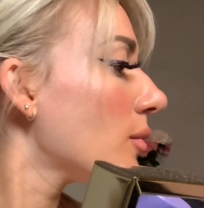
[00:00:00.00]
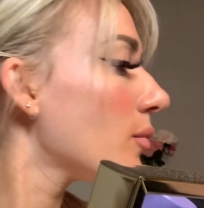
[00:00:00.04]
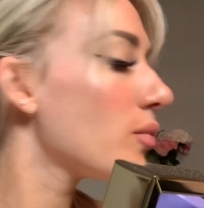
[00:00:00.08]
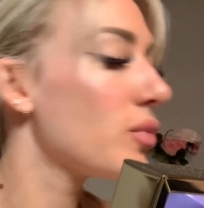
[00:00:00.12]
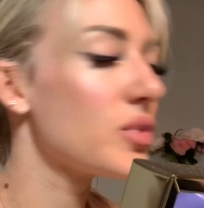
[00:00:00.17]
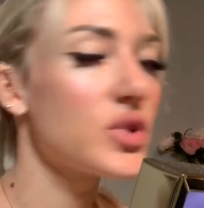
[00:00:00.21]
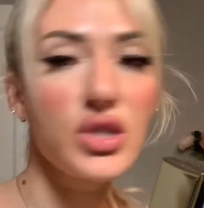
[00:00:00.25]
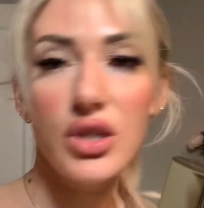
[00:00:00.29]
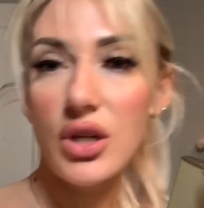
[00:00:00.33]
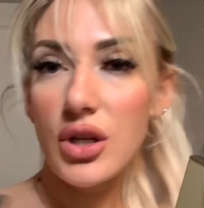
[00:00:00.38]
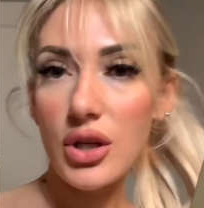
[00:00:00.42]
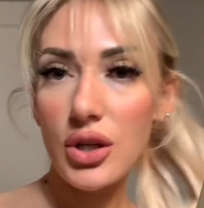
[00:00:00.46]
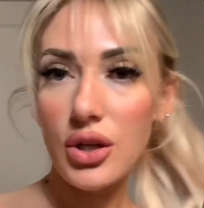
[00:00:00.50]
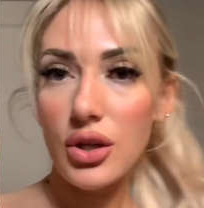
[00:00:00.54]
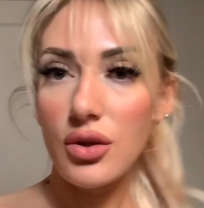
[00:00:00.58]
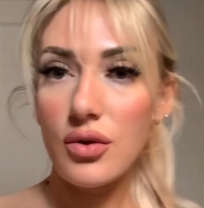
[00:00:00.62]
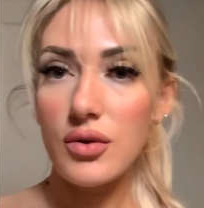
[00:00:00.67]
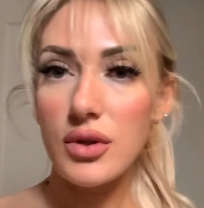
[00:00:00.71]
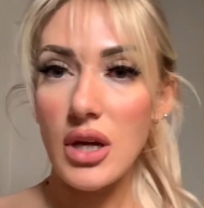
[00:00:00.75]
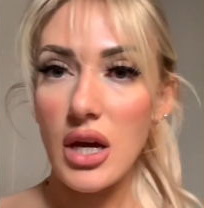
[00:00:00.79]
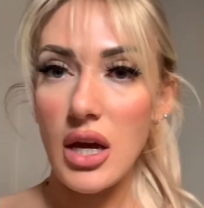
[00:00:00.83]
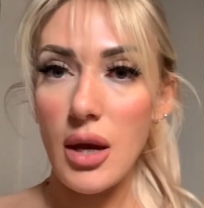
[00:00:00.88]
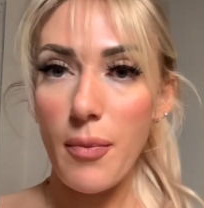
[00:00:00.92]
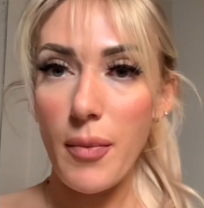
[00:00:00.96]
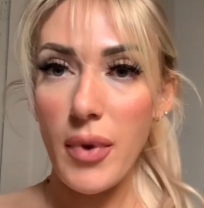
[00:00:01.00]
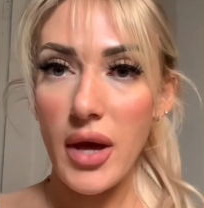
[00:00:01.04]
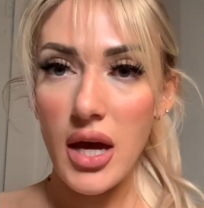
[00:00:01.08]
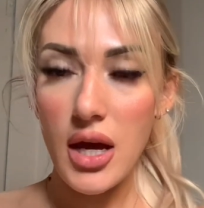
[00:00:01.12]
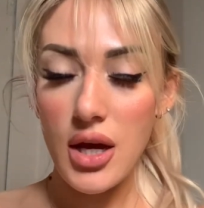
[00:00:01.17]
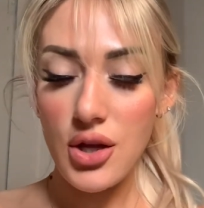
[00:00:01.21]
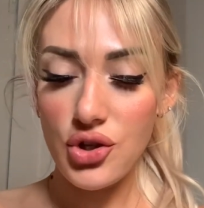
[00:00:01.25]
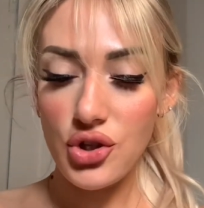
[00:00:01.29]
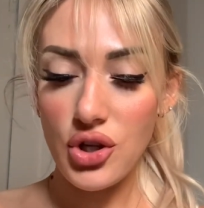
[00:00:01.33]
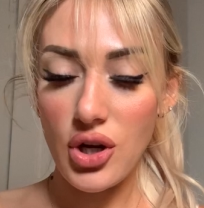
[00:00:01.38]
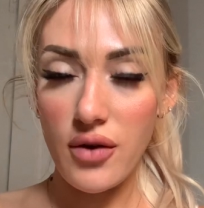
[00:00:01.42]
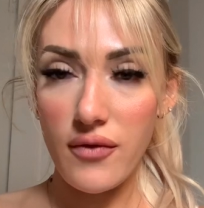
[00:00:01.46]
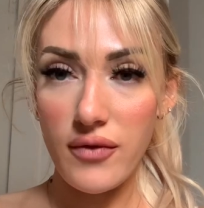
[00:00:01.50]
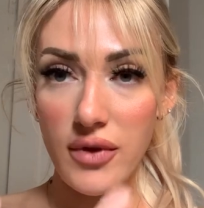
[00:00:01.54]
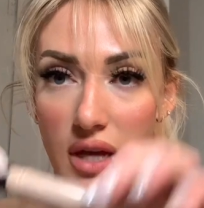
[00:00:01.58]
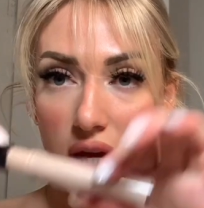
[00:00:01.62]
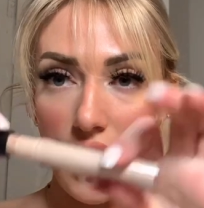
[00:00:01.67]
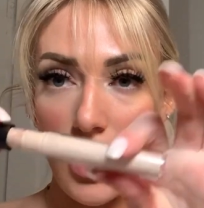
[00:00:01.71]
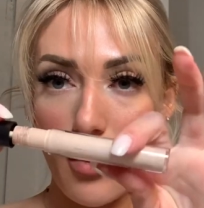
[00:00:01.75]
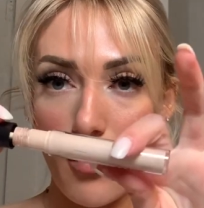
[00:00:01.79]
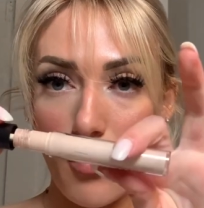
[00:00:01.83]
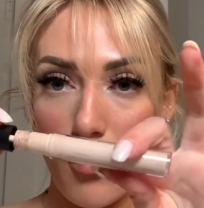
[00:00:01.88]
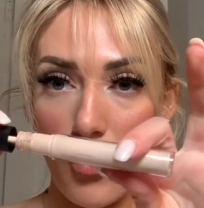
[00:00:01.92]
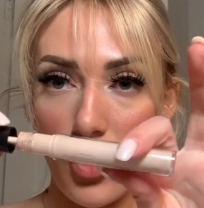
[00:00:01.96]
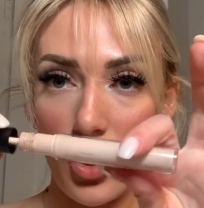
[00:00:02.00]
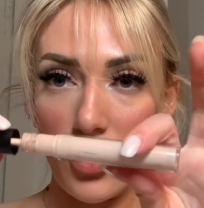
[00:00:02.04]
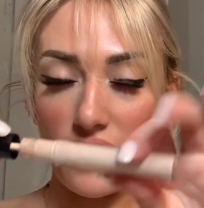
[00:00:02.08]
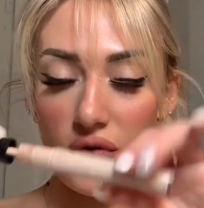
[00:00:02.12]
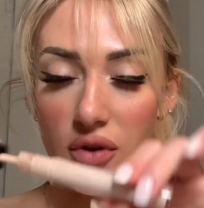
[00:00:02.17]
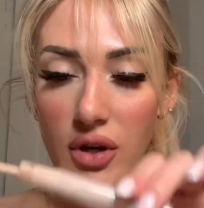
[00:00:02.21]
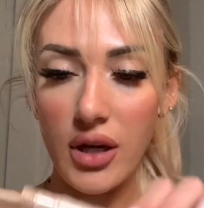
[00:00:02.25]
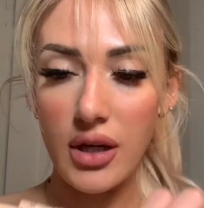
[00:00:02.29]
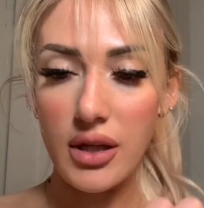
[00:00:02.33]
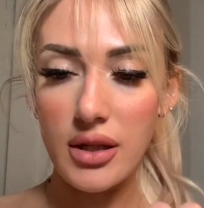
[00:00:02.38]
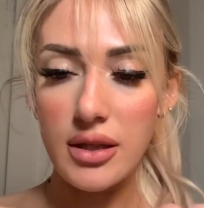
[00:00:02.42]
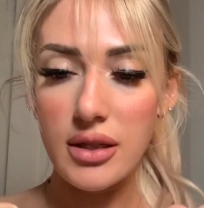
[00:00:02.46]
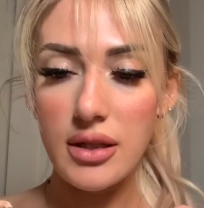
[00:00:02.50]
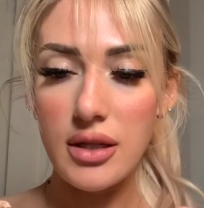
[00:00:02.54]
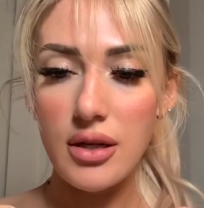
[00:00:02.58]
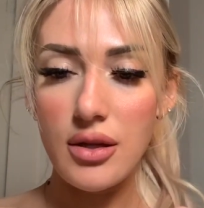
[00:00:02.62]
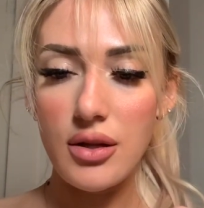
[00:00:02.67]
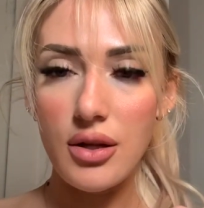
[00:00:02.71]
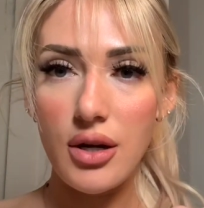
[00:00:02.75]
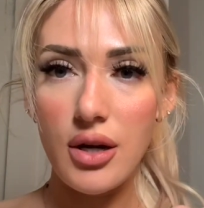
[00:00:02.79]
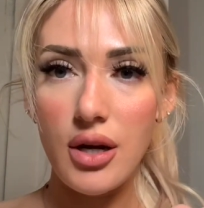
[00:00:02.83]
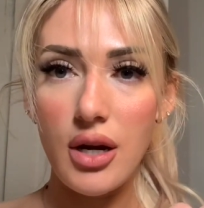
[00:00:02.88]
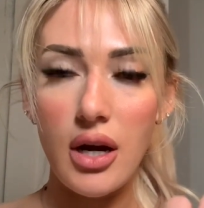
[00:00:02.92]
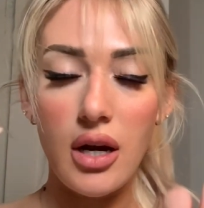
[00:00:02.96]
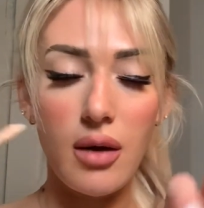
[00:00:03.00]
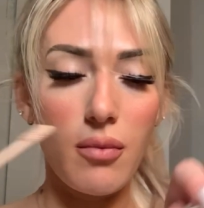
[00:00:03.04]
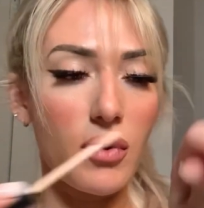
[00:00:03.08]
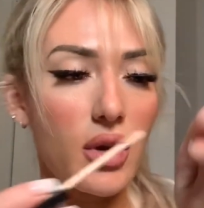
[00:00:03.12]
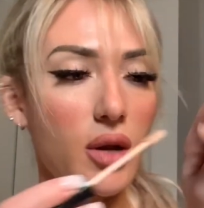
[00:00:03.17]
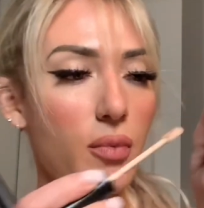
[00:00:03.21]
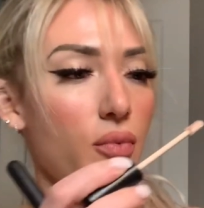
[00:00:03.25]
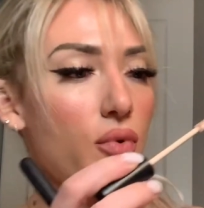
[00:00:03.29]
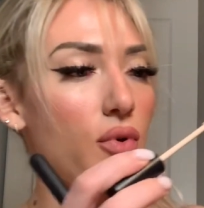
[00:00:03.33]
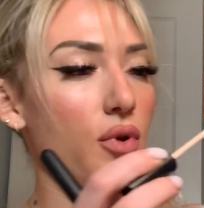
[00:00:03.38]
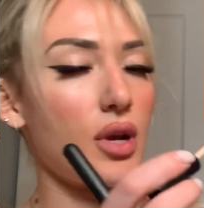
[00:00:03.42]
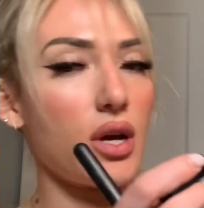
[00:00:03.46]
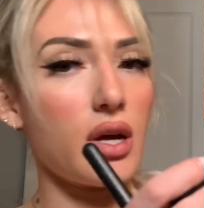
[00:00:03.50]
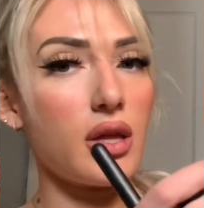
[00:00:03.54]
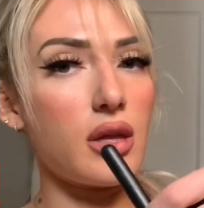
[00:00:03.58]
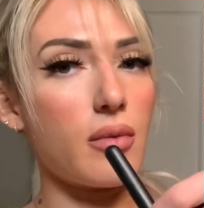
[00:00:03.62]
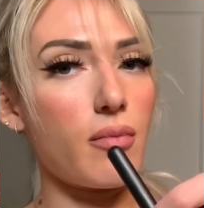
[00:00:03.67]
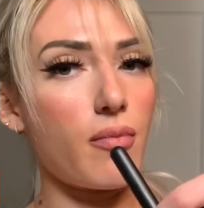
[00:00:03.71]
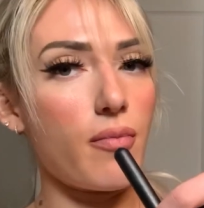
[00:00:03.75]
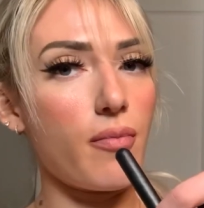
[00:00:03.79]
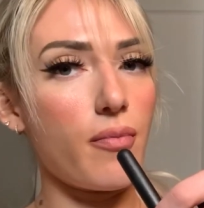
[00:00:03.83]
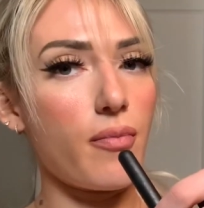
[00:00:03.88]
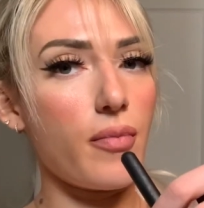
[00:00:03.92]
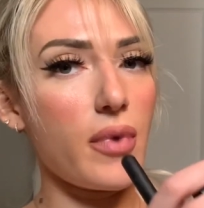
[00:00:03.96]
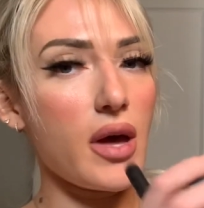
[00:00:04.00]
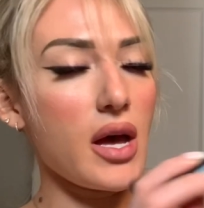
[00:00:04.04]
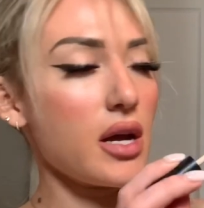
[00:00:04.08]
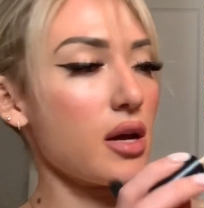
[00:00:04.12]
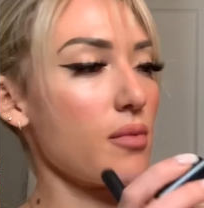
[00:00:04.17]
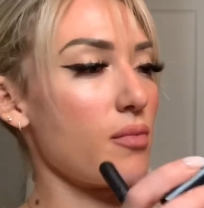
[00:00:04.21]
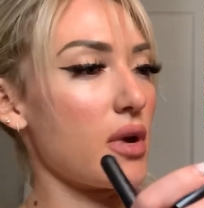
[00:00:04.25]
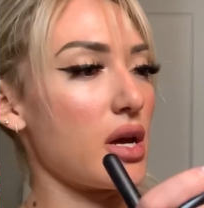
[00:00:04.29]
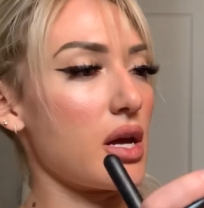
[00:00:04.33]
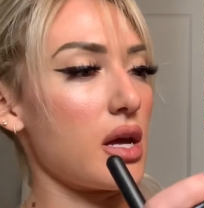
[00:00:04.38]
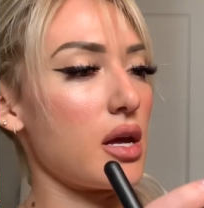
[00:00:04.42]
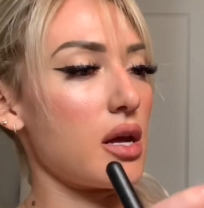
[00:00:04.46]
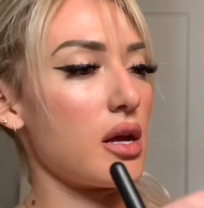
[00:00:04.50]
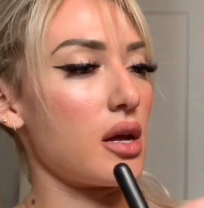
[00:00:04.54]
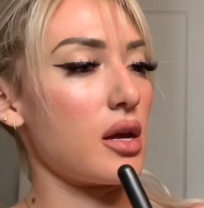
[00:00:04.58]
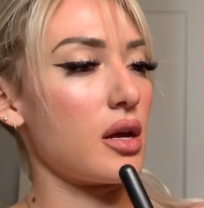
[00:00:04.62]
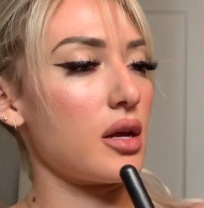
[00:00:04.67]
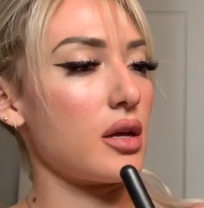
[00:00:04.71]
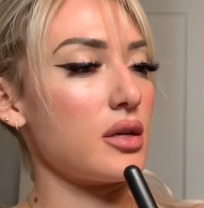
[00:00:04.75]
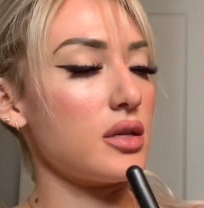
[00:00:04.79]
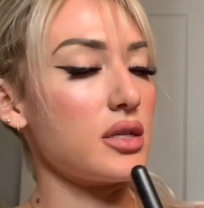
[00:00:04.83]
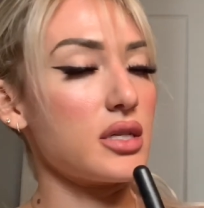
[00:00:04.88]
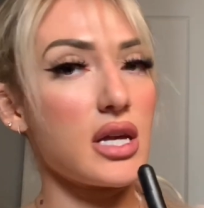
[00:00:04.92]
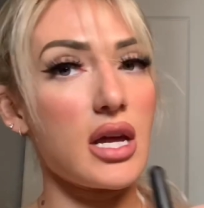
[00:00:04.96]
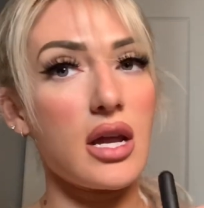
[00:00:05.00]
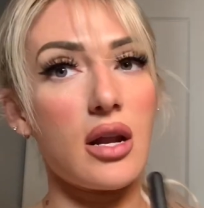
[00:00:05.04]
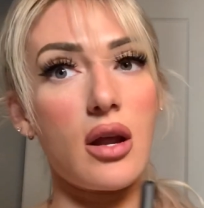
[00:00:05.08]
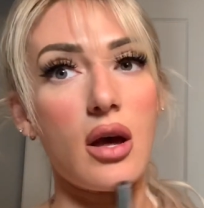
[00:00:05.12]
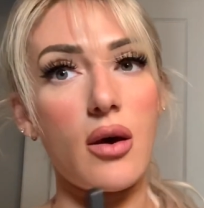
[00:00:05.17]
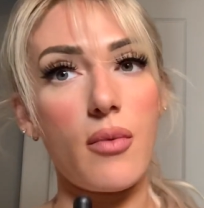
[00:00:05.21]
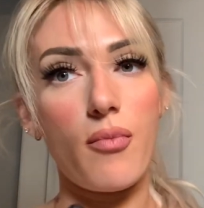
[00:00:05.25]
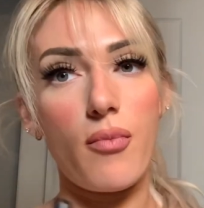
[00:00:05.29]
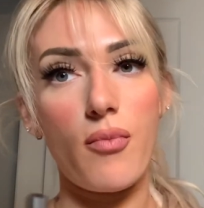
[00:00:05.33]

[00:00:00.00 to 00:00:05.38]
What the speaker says: I'm going to use a pinch of the Morphe concealer, and I'm going to put it on the back of my hand, and